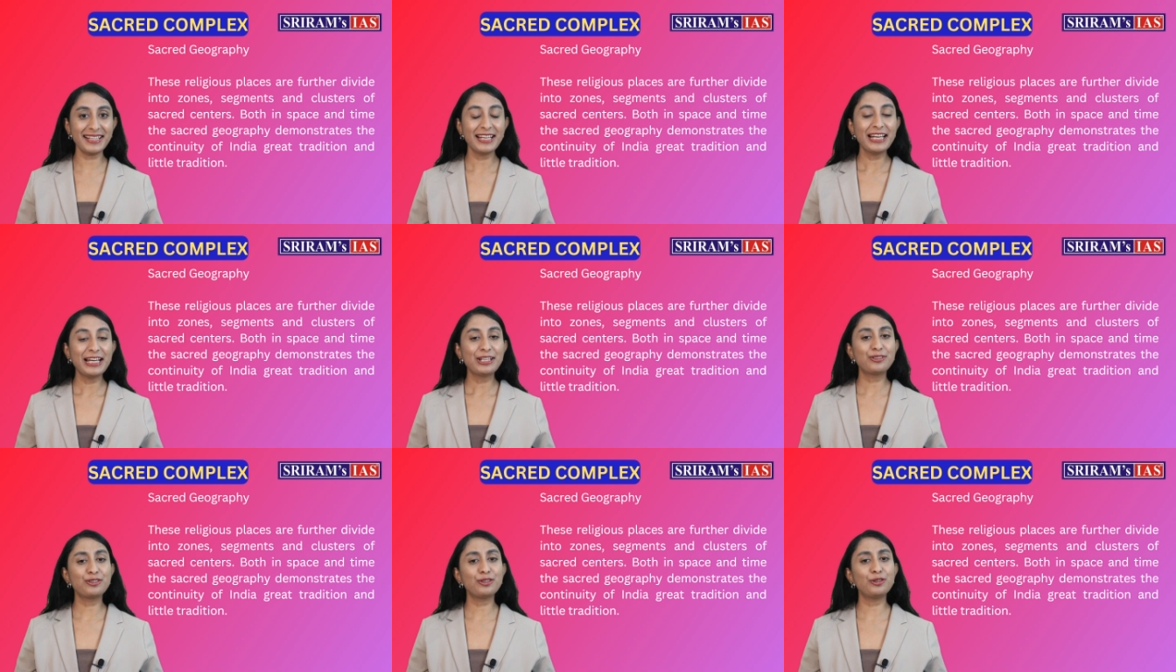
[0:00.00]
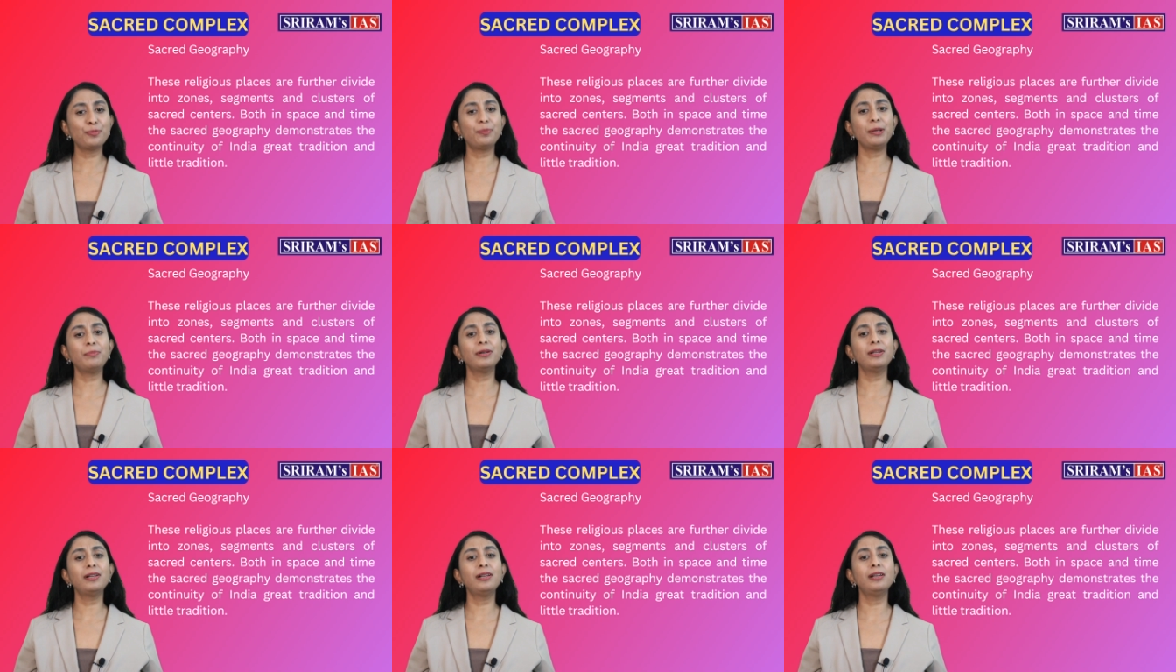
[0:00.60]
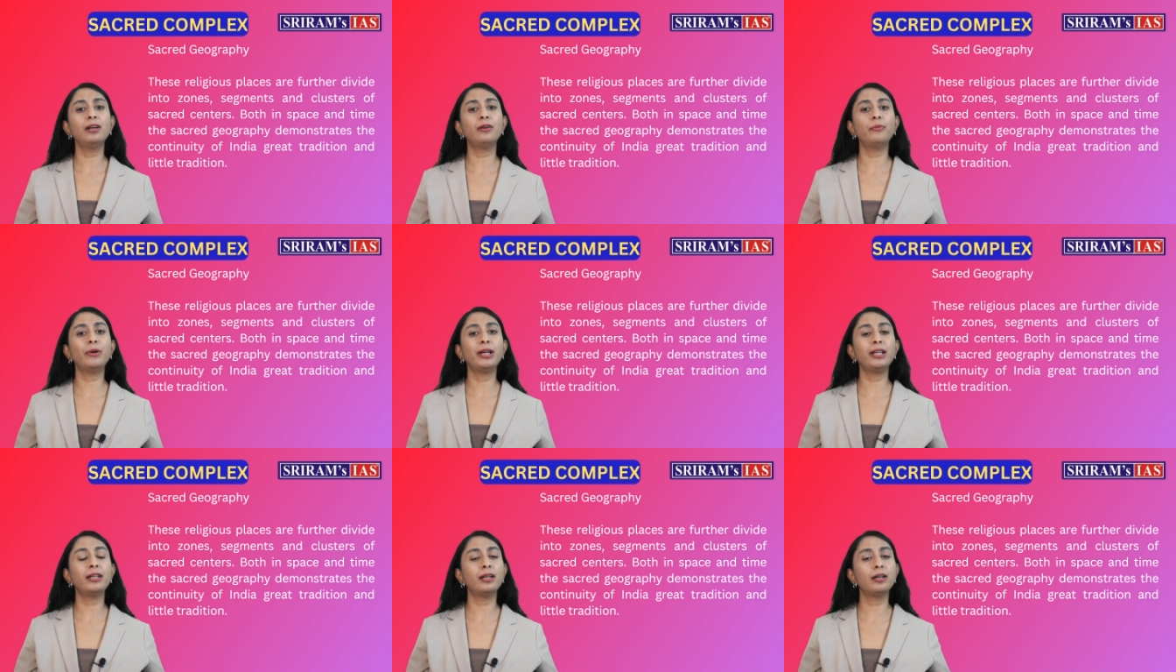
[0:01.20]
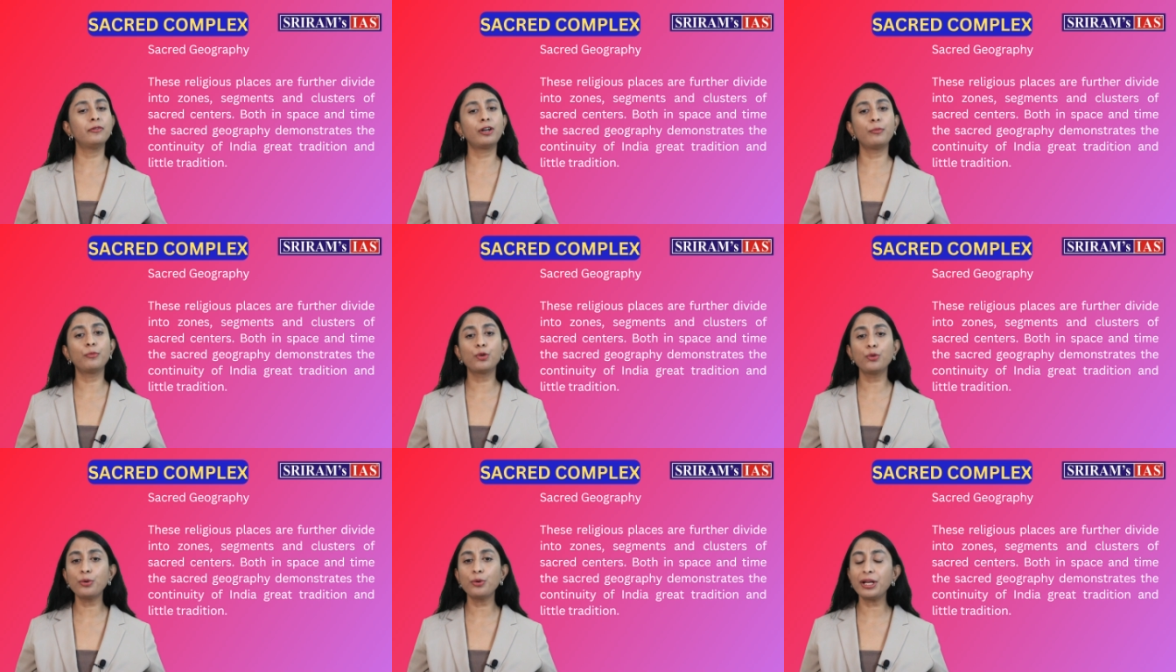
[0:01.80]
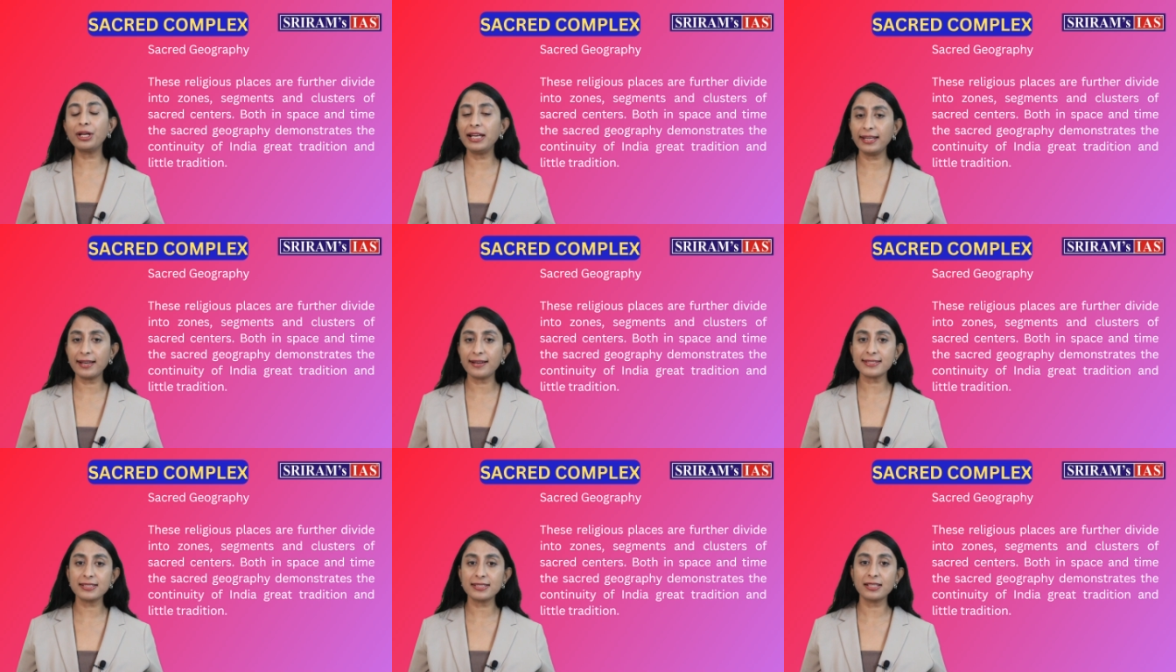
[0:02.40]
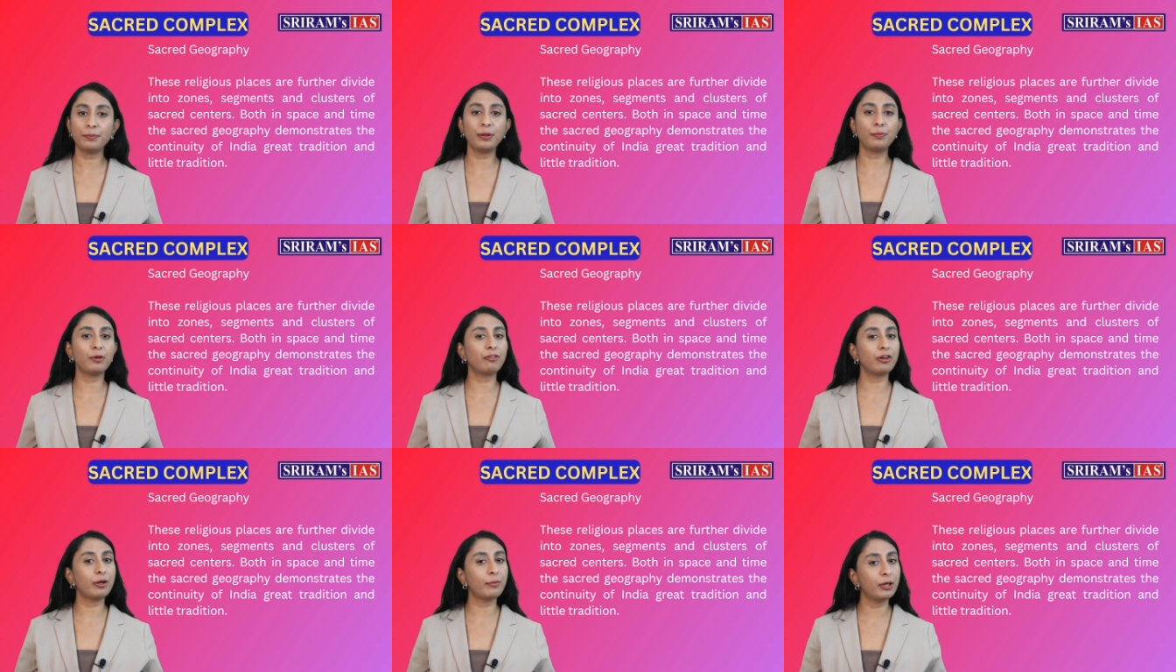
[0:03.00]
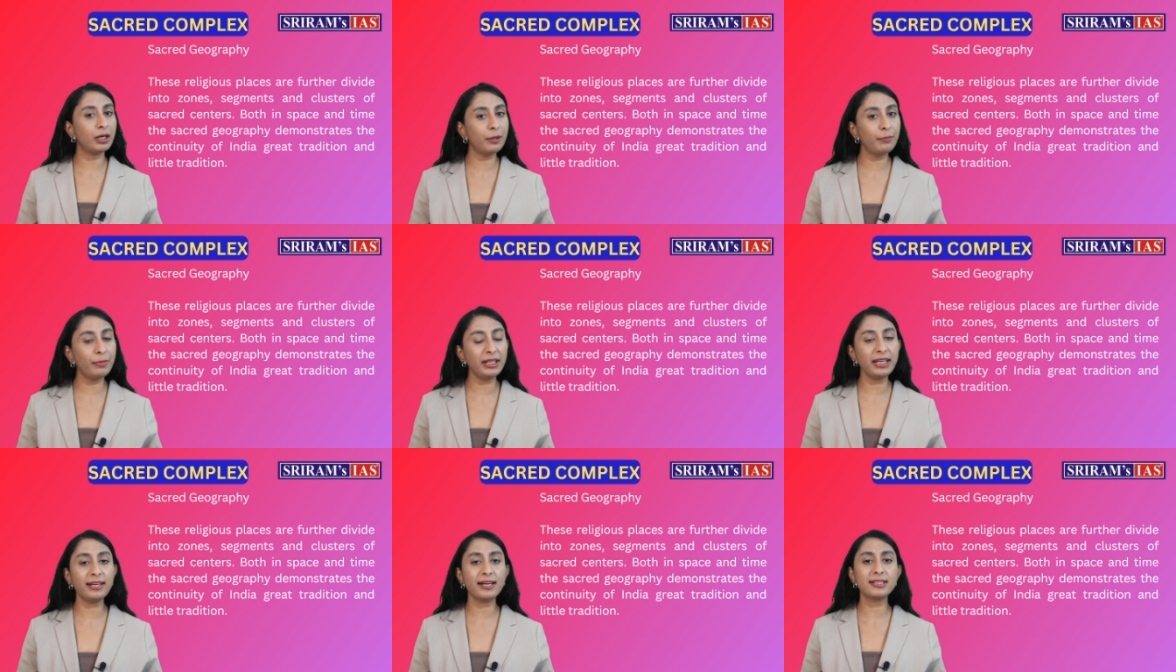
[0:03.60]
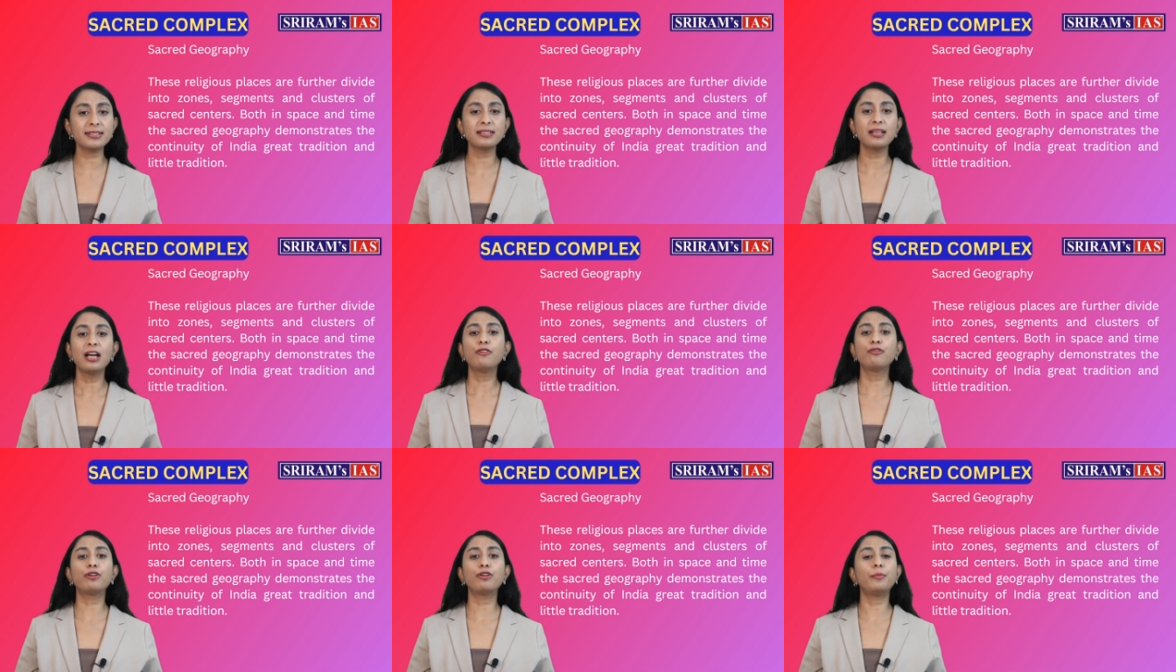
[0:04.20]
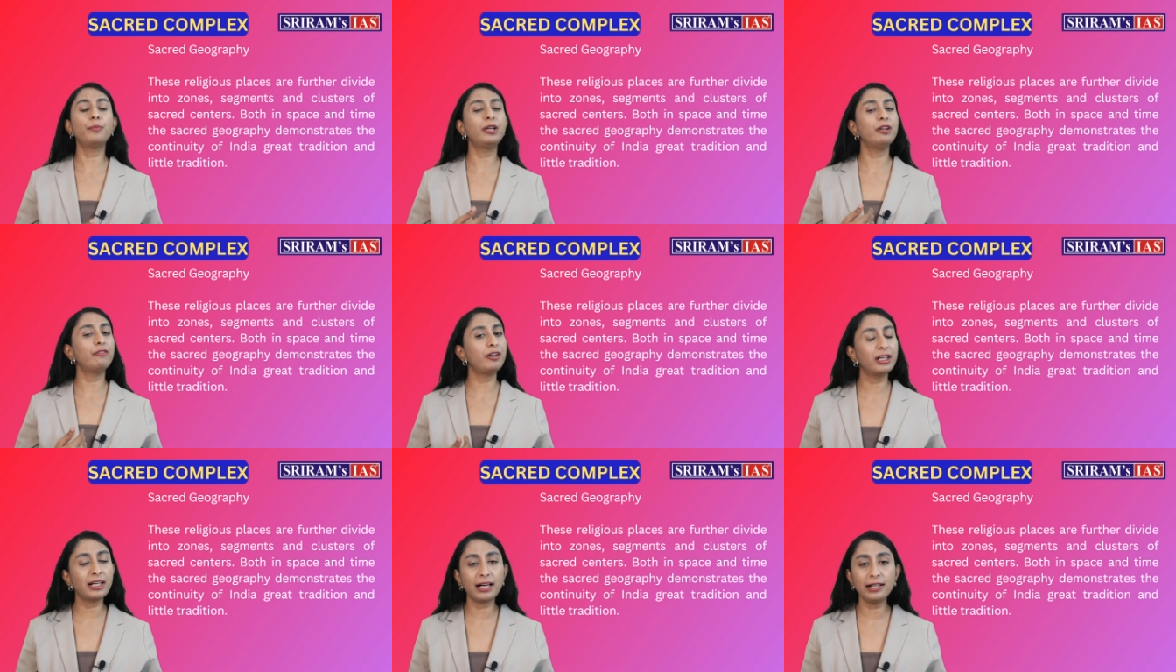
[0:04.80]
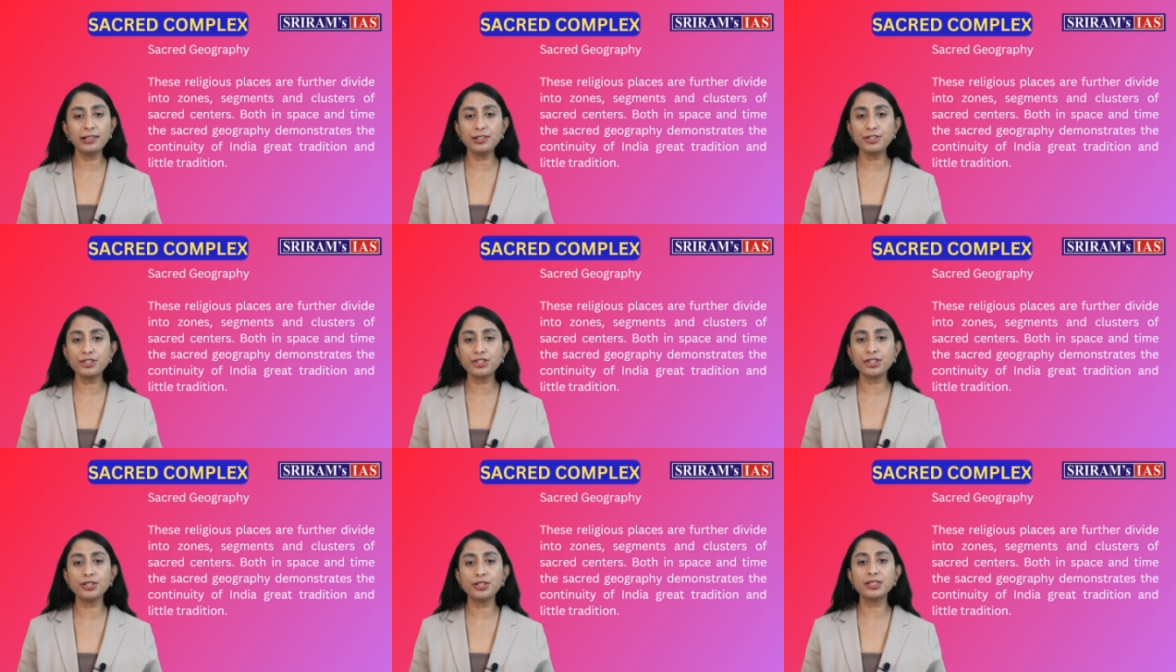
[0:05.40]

So people, whether from rural areas, people from urban areas, from different cultures,